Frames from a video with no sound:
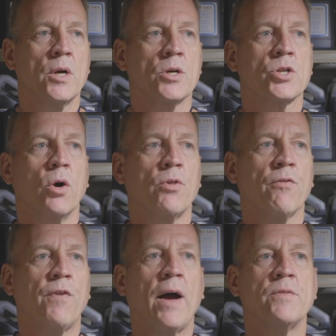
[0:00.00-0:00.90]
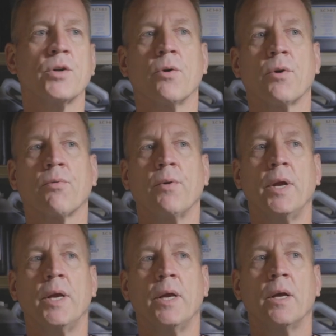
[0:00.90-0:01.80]
So the
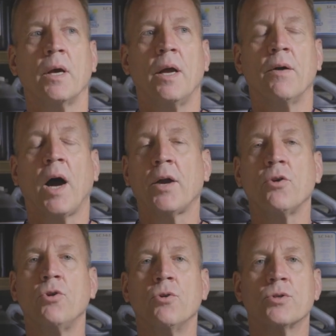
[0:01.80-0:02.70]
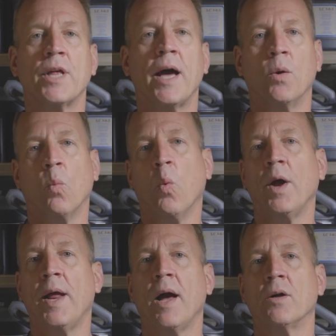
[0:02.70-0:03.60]
503, I could use that at
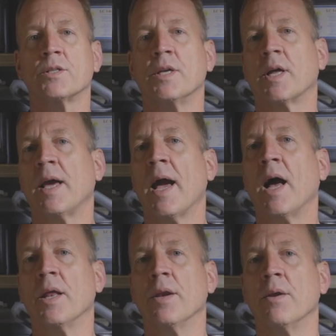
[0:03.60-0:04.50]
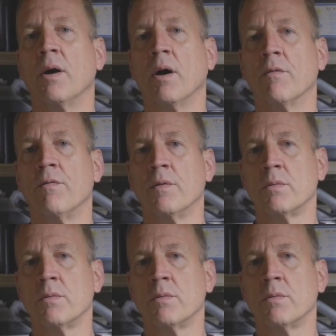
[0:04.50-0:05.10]
1 ounce in a gallon of